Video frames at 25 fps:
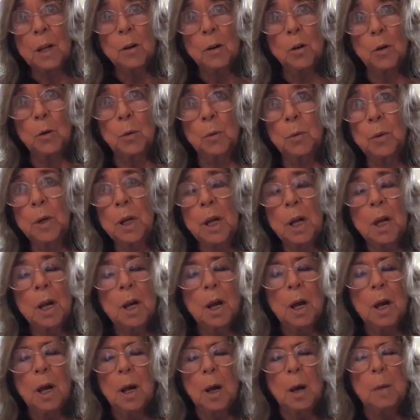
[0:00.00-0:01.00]
who
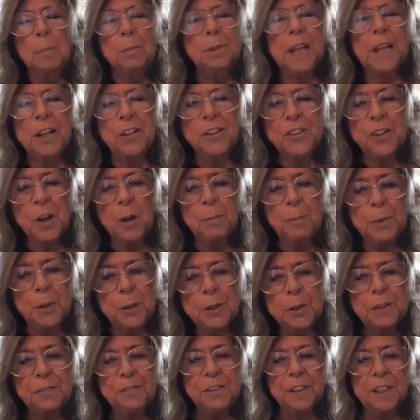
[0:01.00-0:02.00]
played so
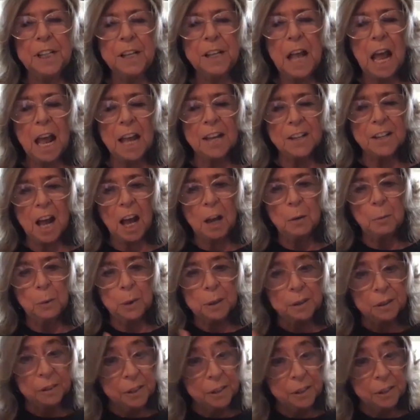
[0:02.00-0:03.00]
beautifully, and I
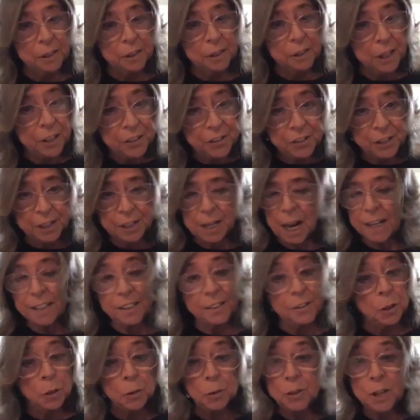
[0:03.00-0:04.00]
would listen. I
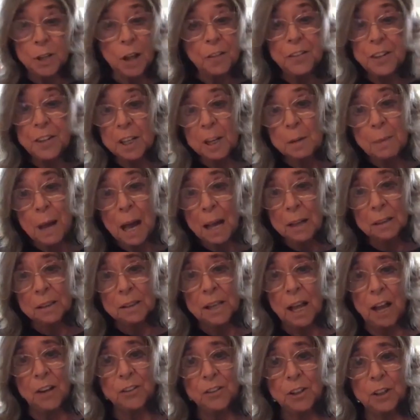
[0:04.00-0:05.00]
knew nothing about
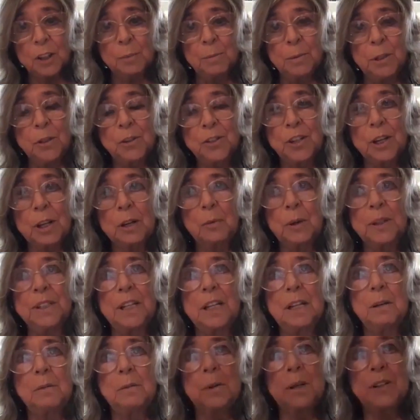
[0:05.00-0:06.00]
classical music when
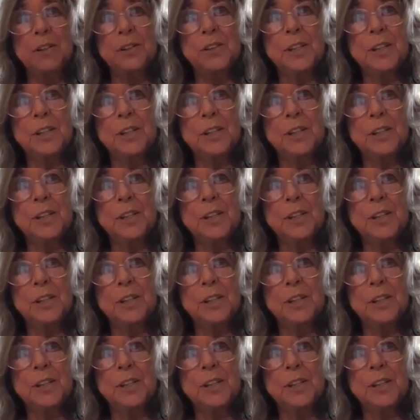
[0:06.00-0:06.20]
he was